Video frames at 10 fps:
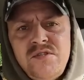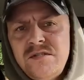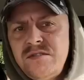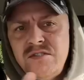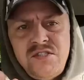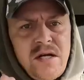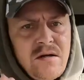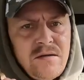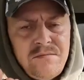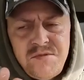just to
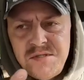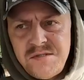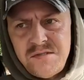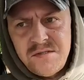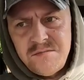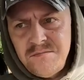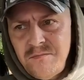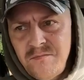share it, just to,